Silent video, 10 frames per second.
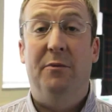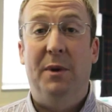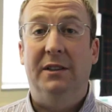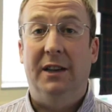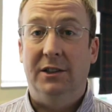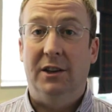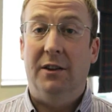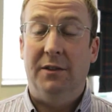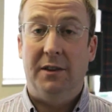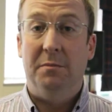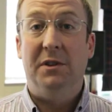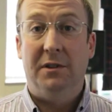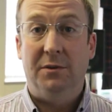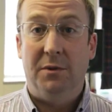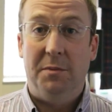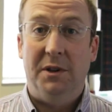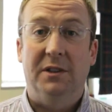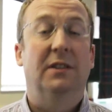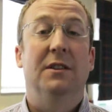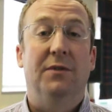have met Sanjay, I think the business would have been
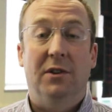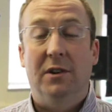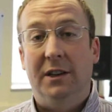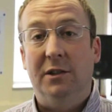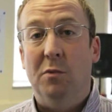significantly